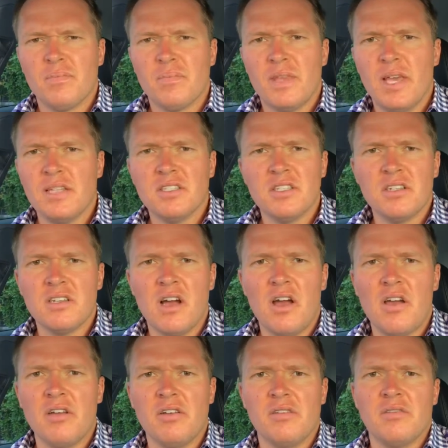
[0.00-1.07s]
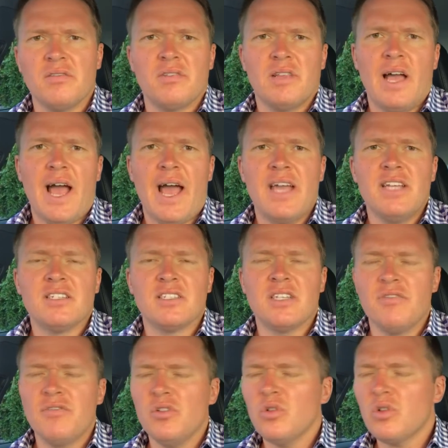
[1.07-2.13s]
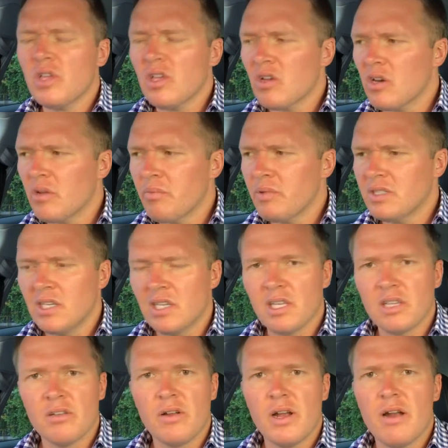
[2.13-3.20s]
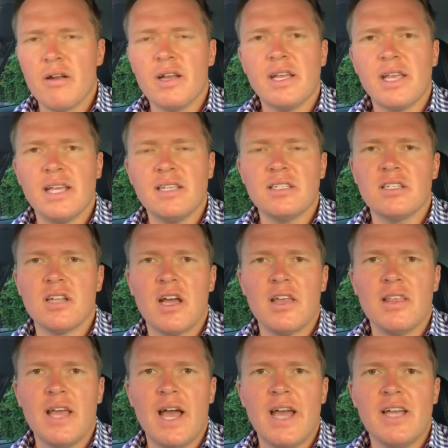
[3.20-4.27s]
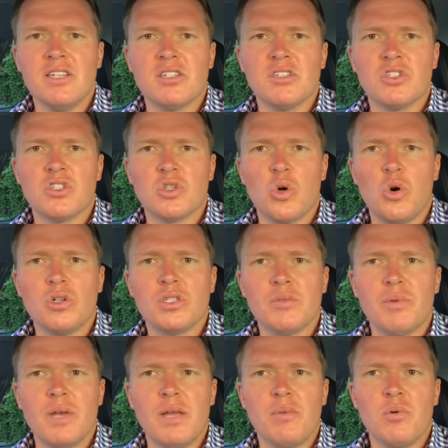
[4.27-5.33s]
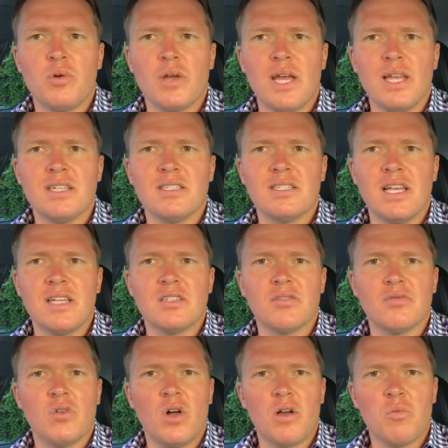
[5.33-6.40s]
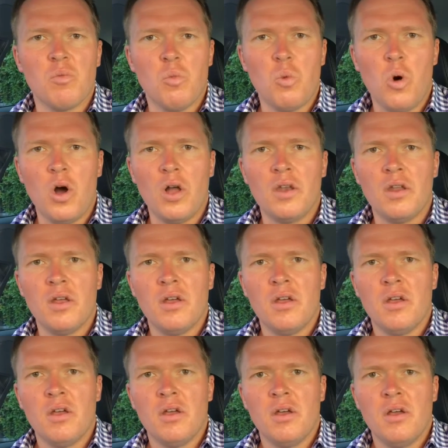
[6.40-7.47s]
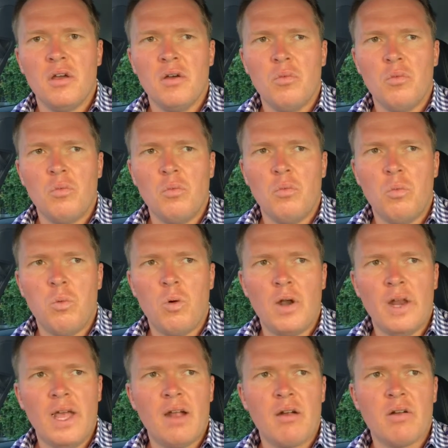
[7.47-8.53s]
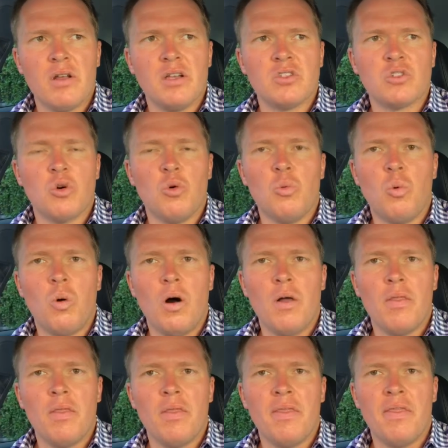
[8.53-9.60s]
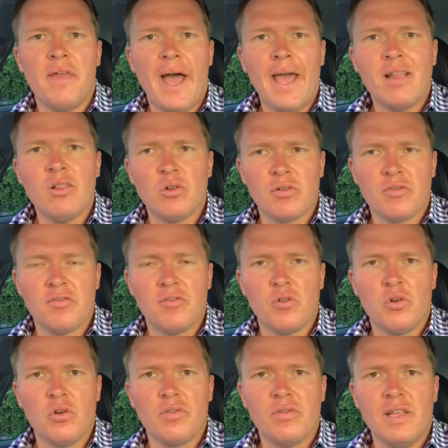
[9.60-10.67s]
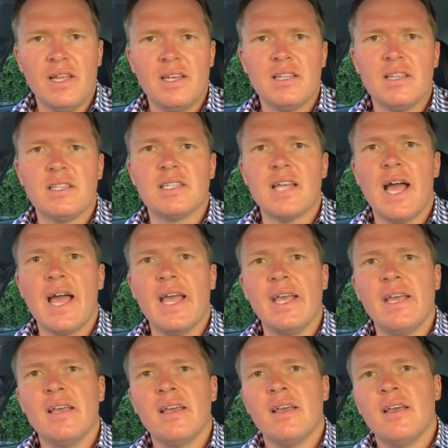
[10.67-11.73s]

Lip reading: Get to know the agents. If you're looking on a particular area, get to know the agents, talk to people, get a sense of like what areas or what they look for. At the end of the day,